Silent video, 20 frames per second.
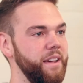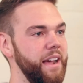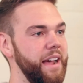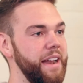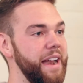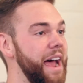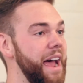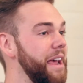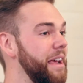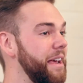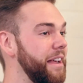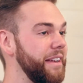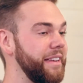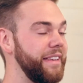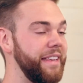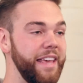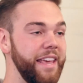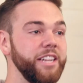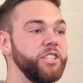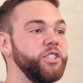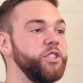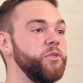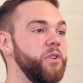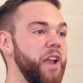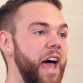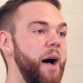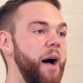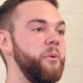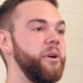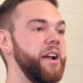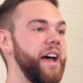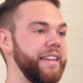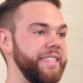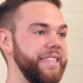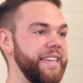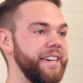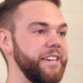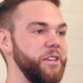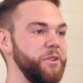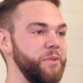And I kid you not when I
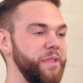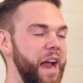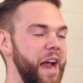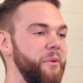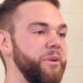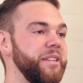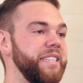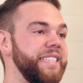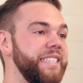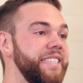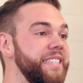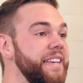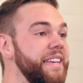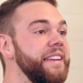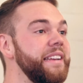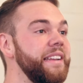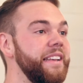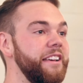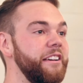tell you that I would sit